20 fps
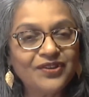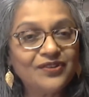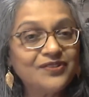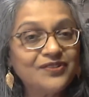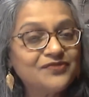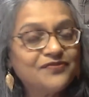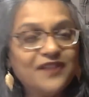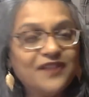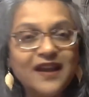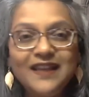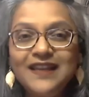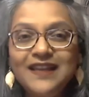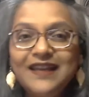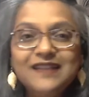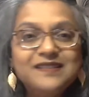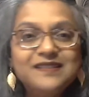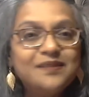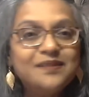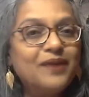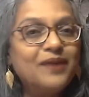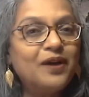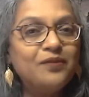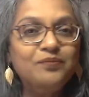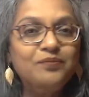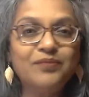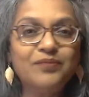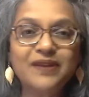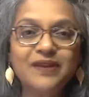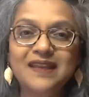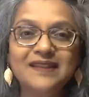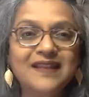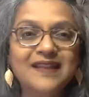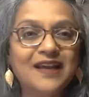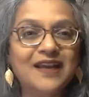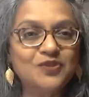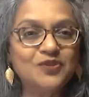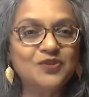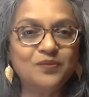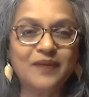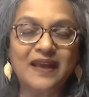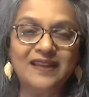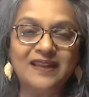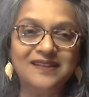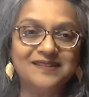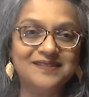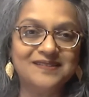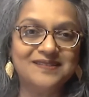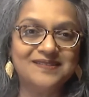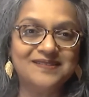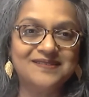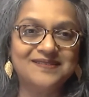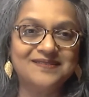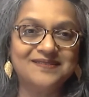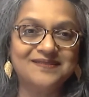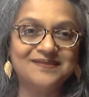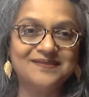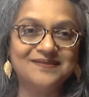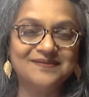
Because finally, it's about bringing that to balance.